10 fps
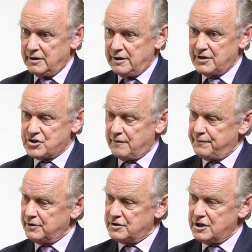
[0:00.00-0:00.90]
they're
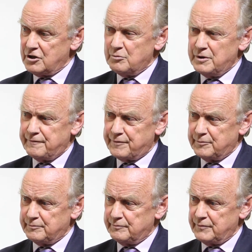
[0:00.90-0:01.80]
suffering terribly
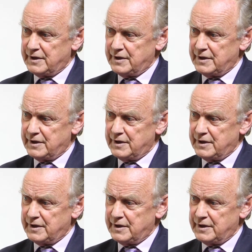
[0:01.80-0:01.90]
from